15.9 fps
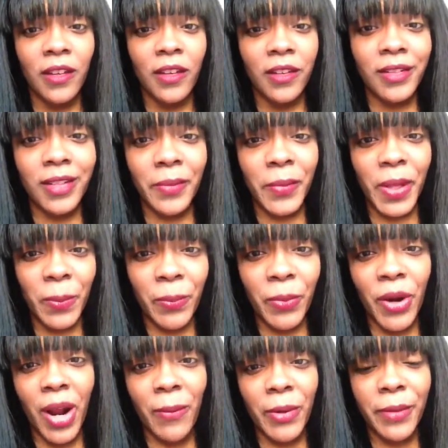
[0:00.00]
it's a big
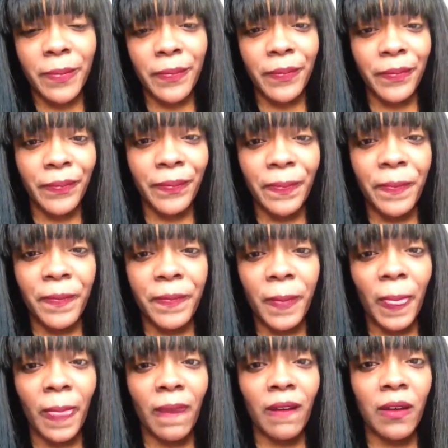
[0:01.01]
problem,
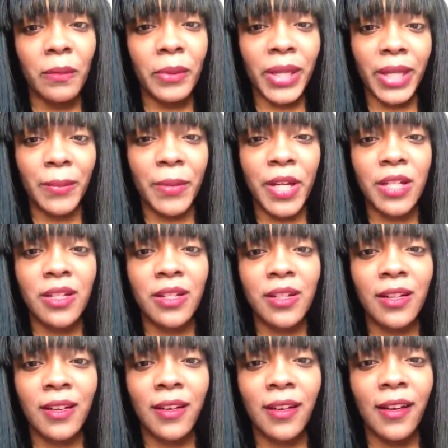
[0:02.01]
pretty
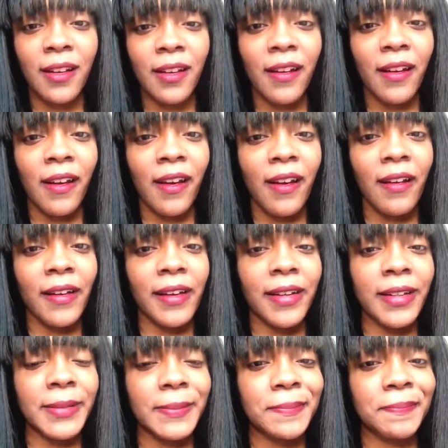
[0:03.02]
much.
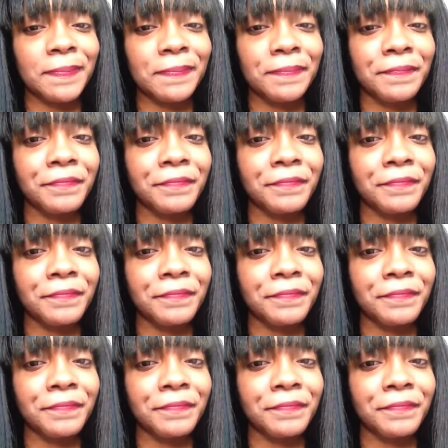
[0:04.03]
Um,